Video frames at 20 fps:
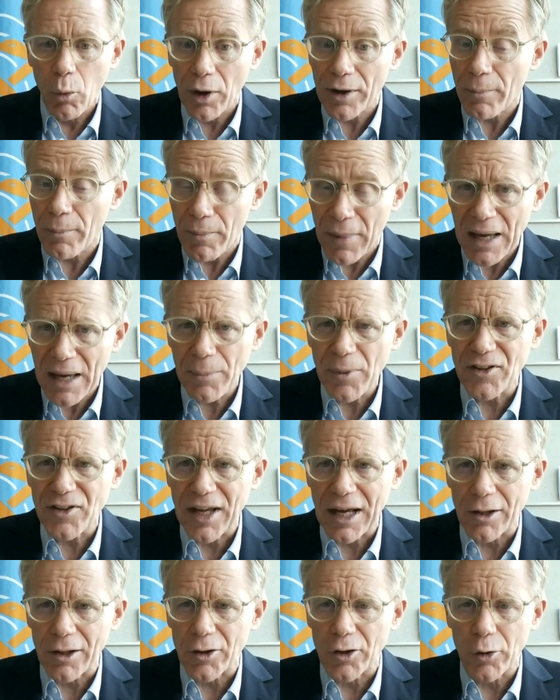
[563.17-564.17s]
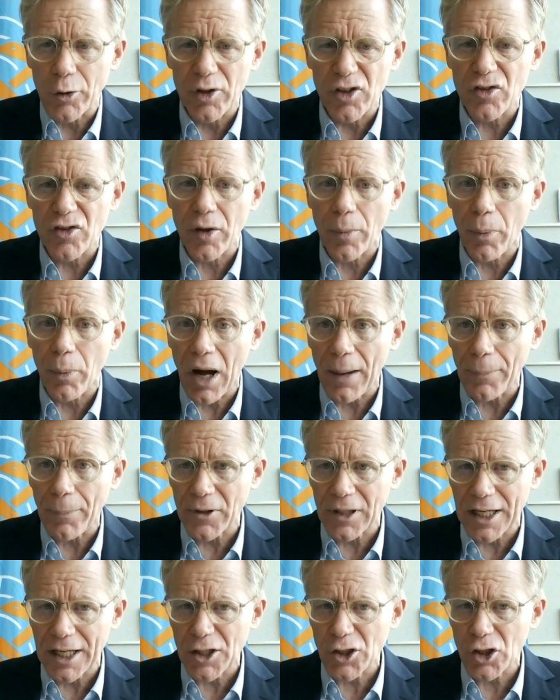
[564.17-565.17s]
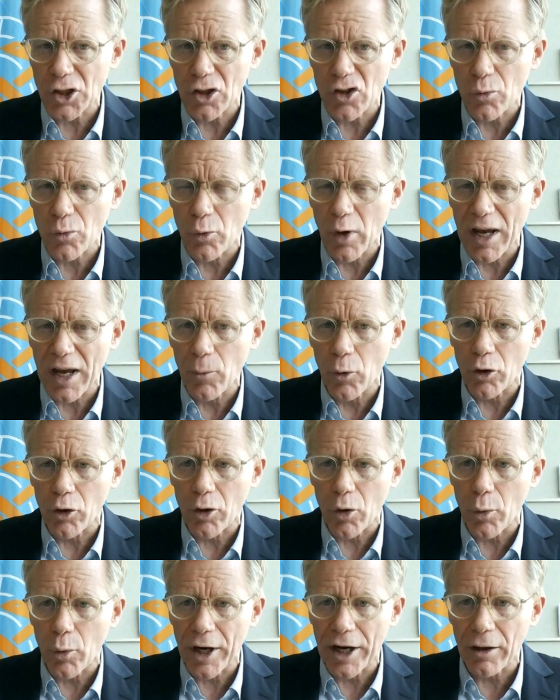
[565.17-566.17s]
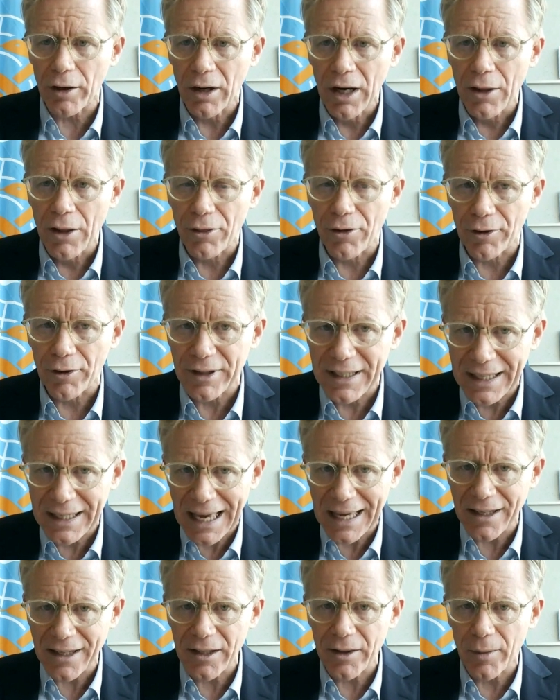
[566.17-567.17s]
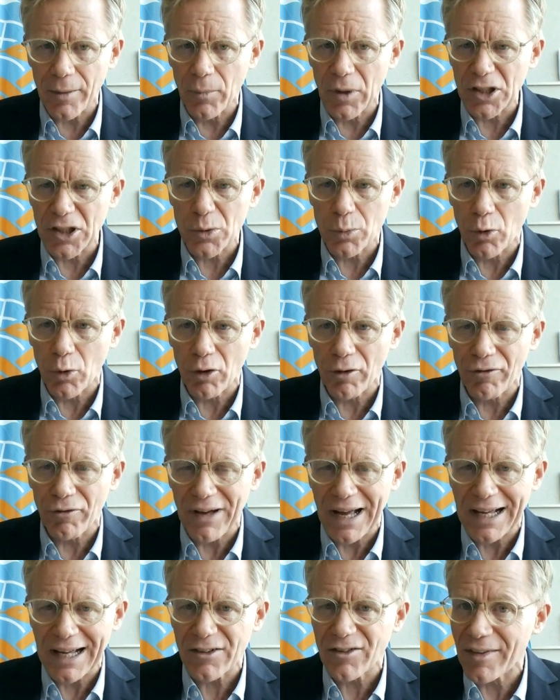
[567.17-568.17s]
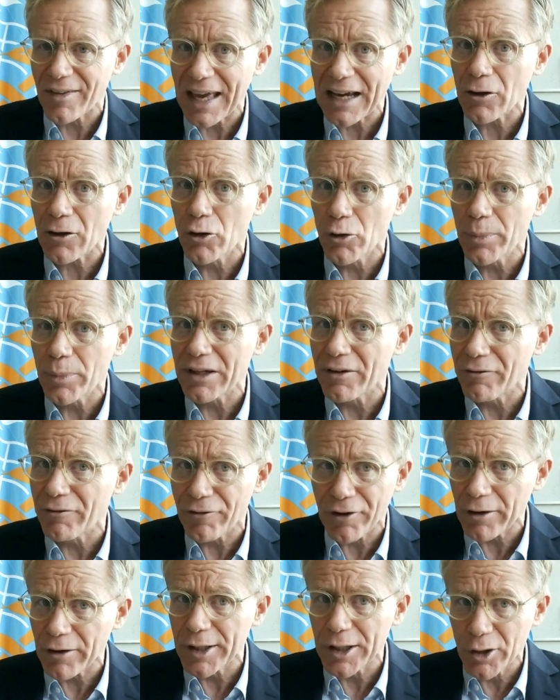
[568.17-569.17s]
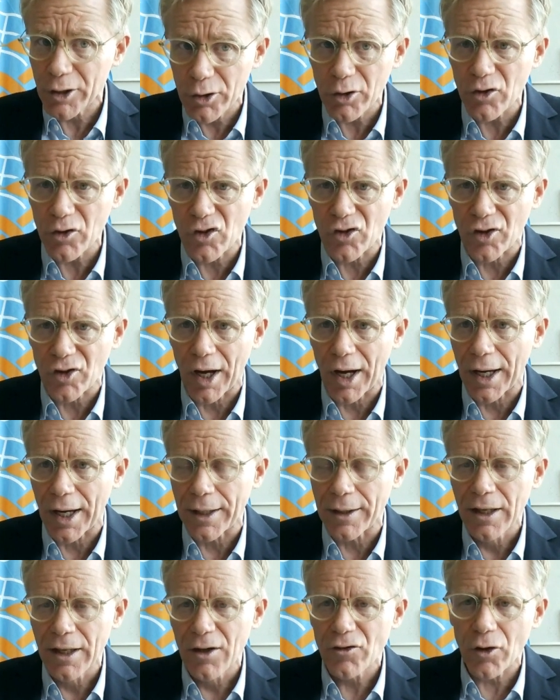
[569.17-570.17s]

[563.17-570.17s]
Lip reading: What it may be telling you is the population is way more aware. They're getting them much more fast, and that could be a very good sign.